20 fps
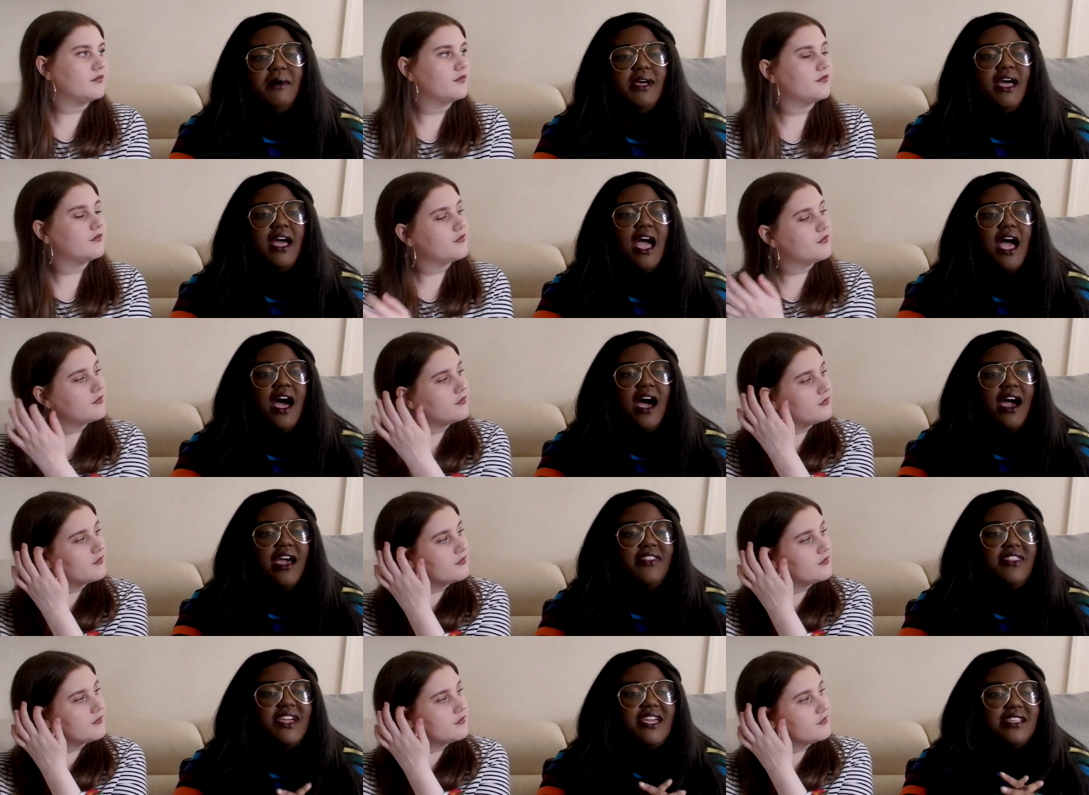Speaker 1: But
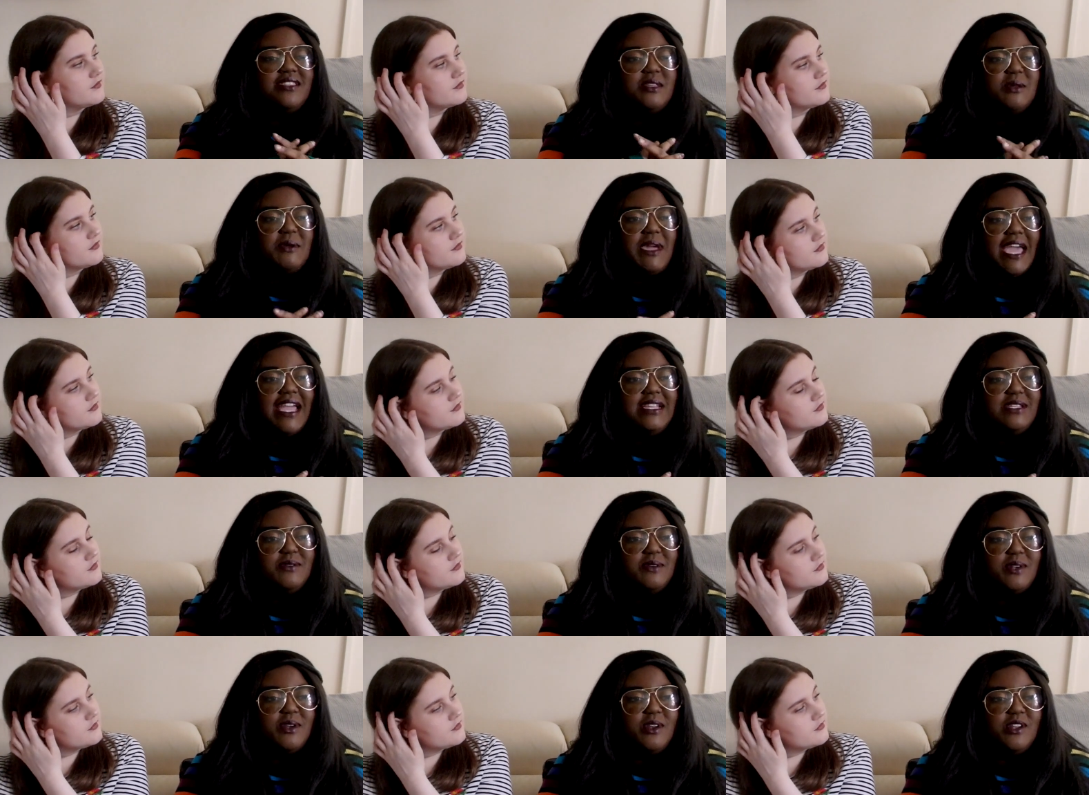I think it's
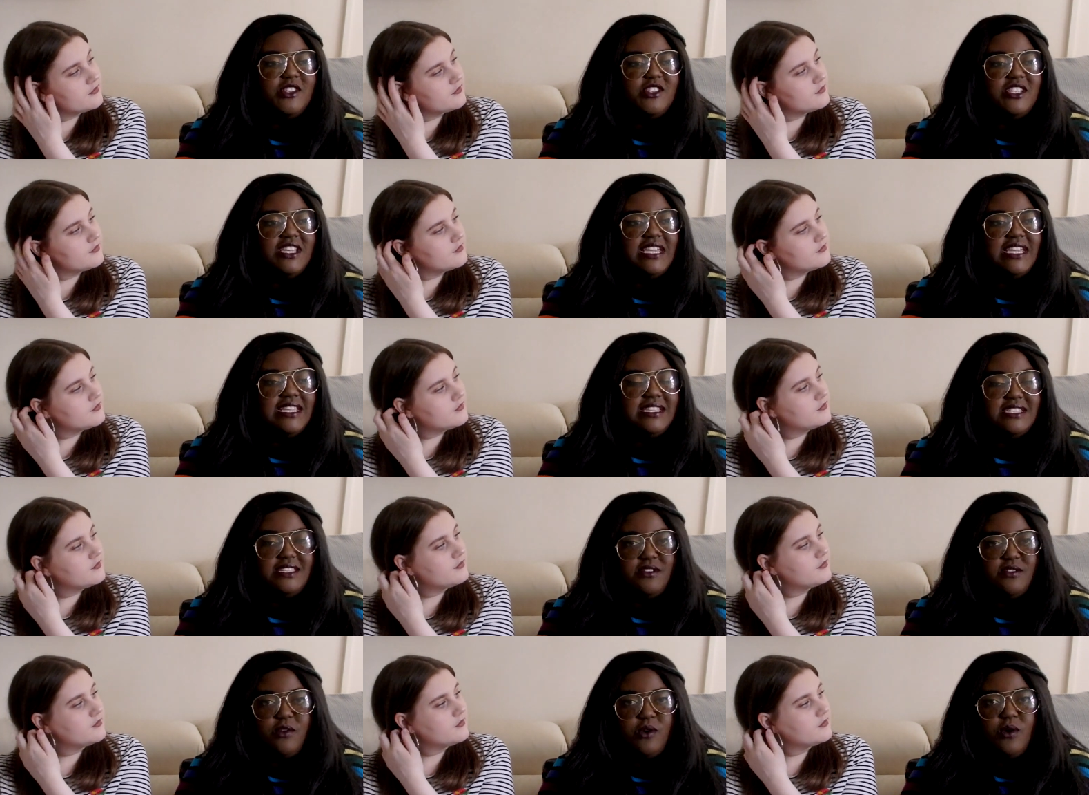okay to acknowledge that
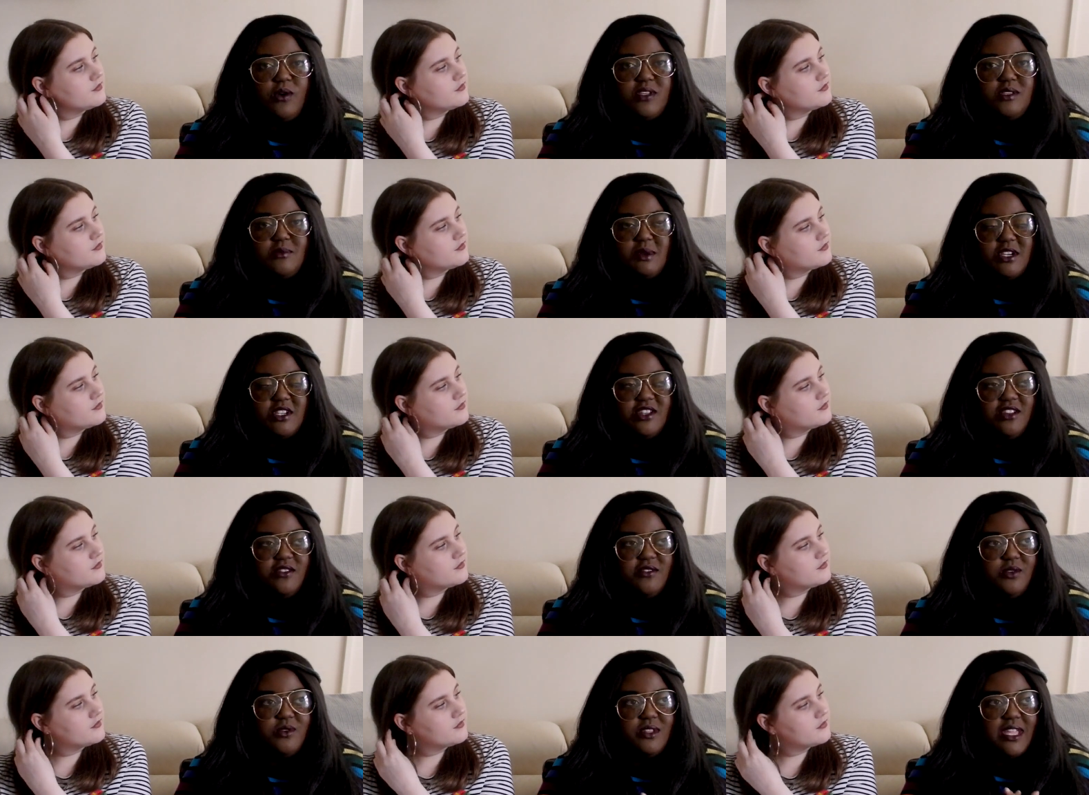it's difficult,
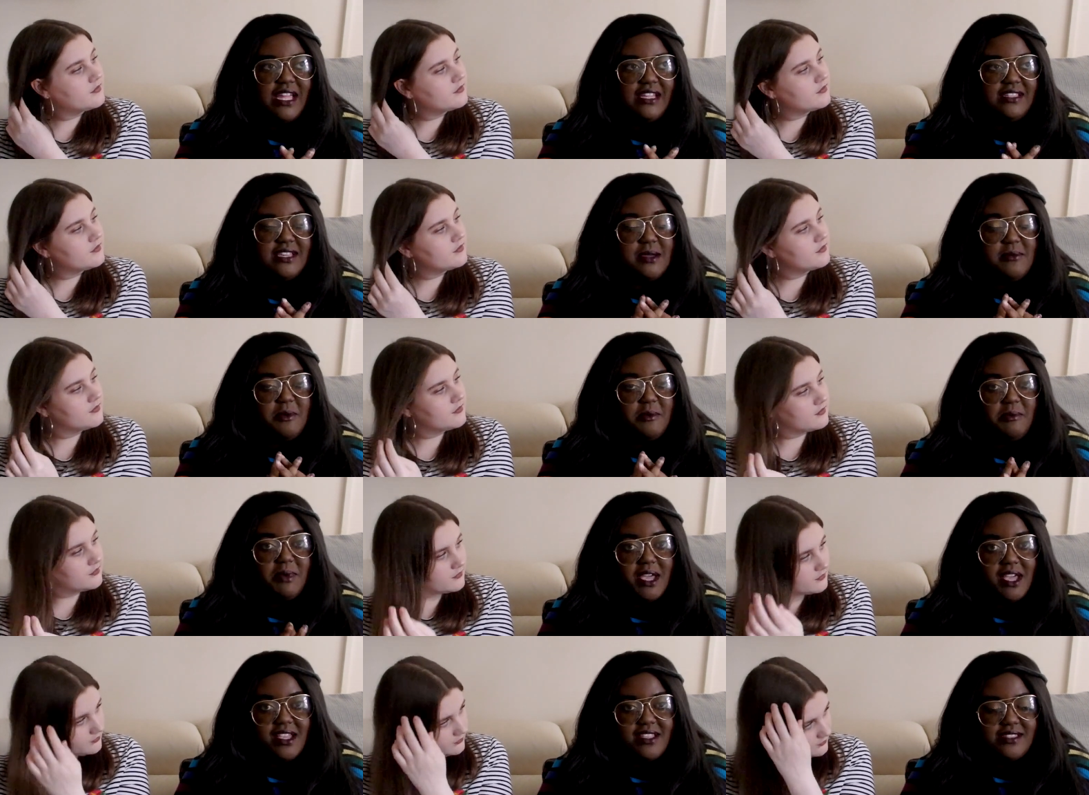especially if you're that type
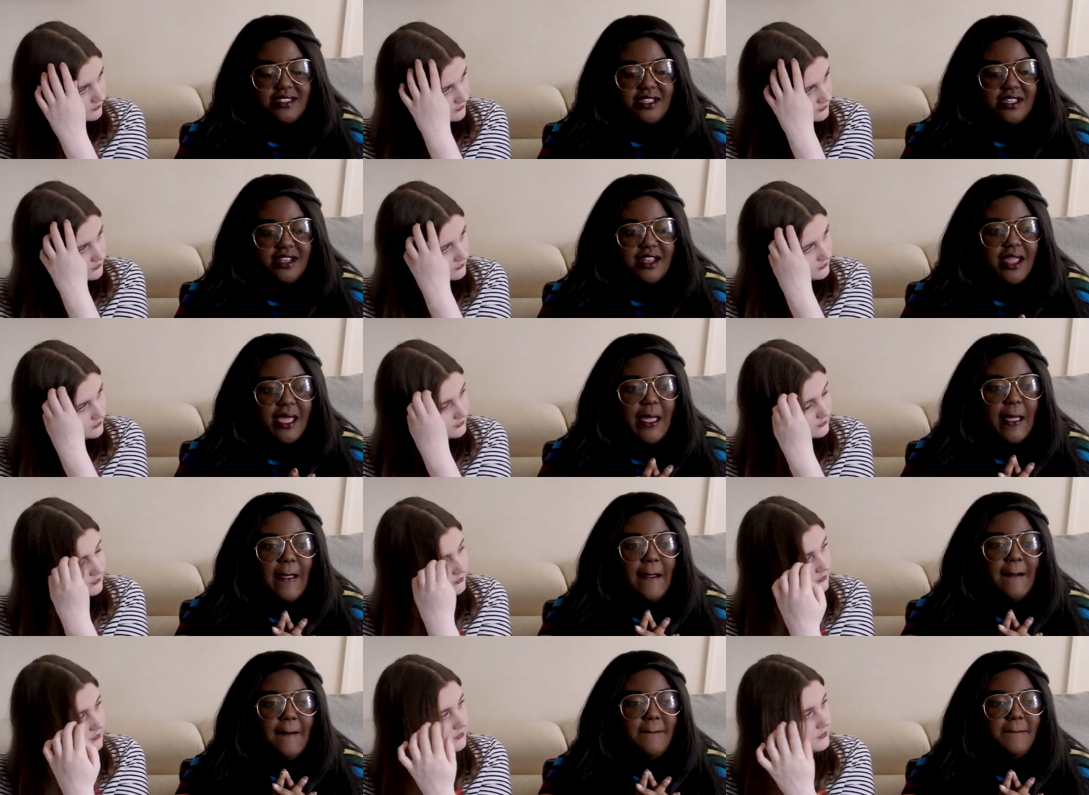of person.
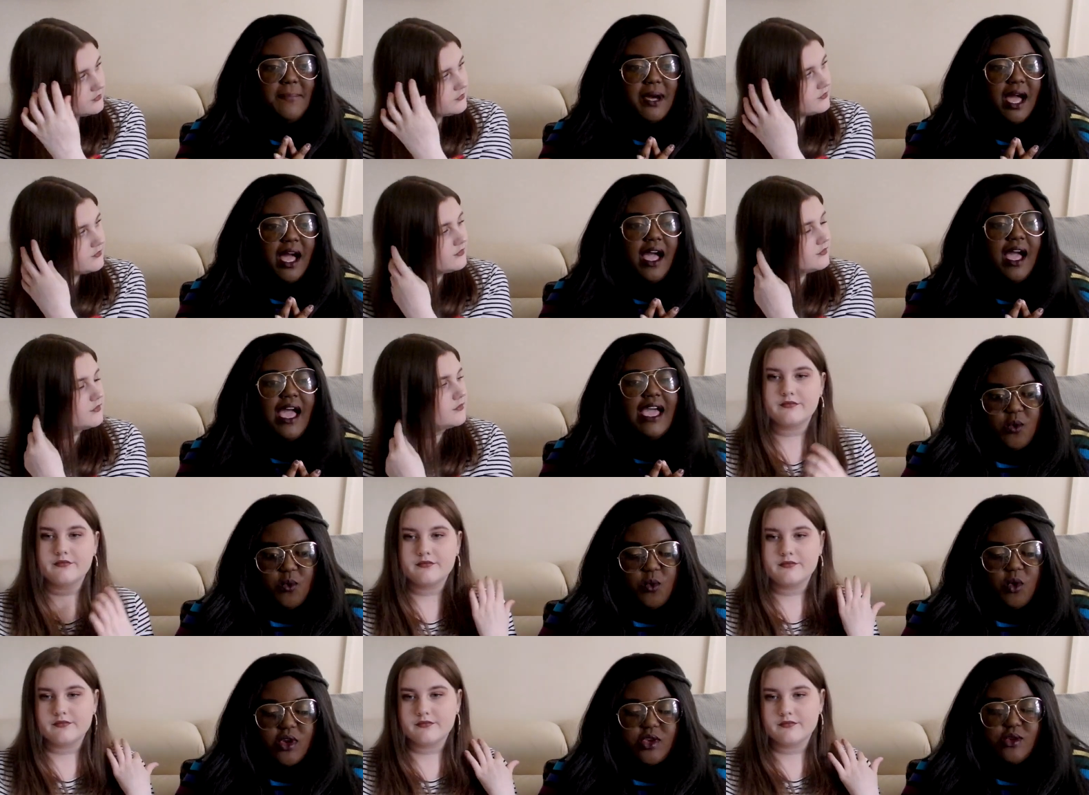Mm-hmm.
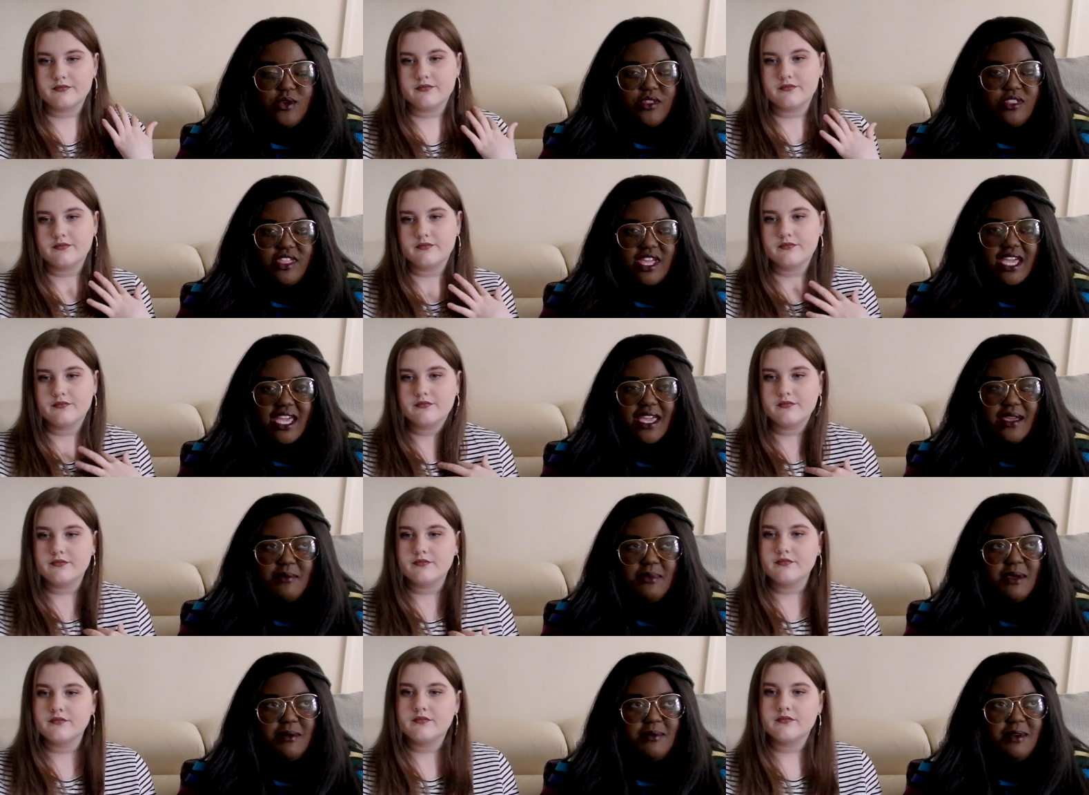But what you're
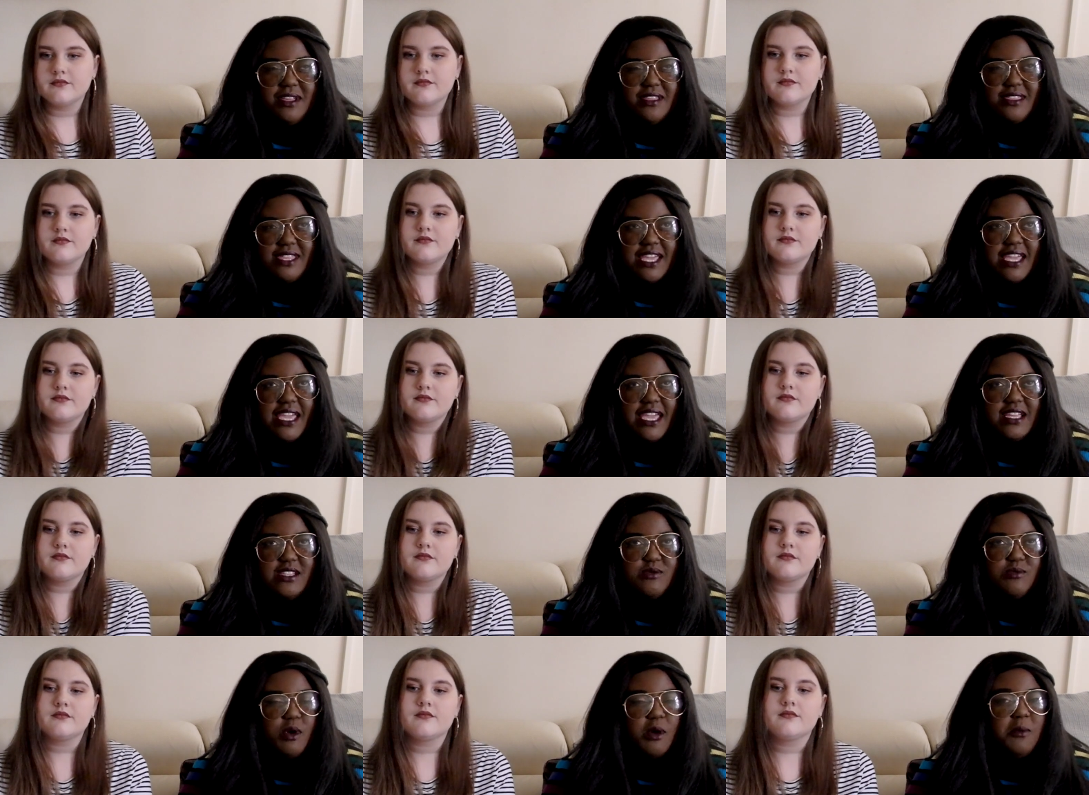thinking, people are
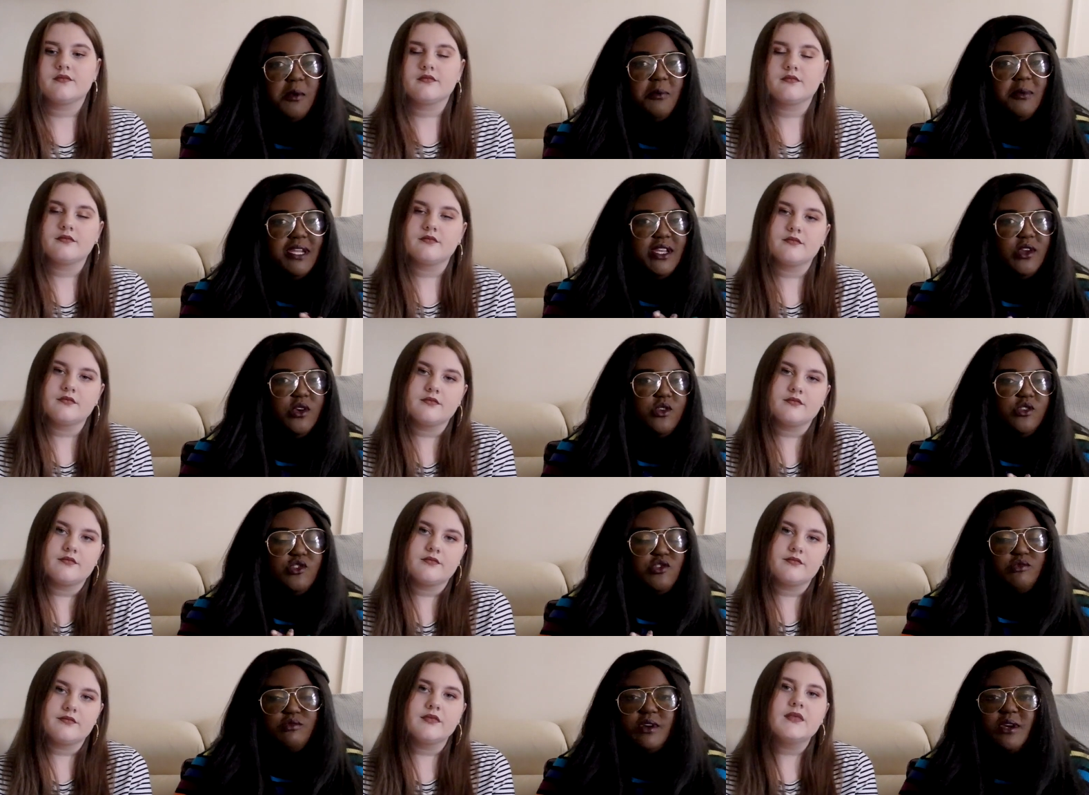thinking, is probably
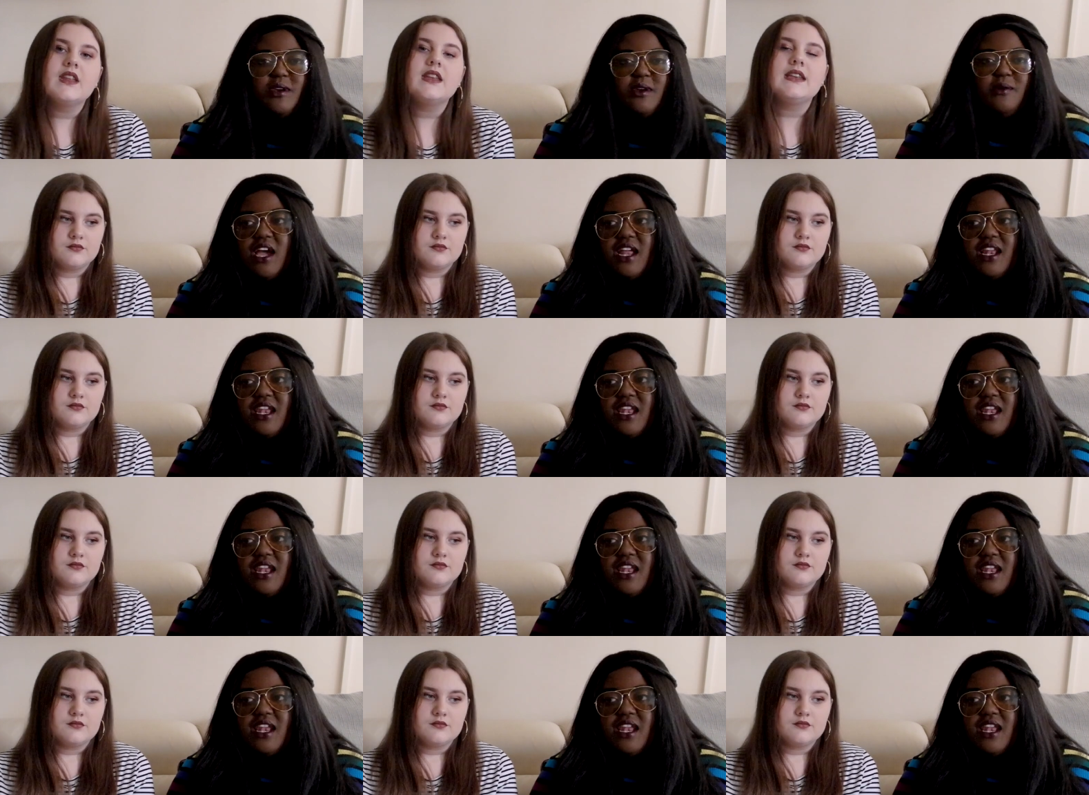not true.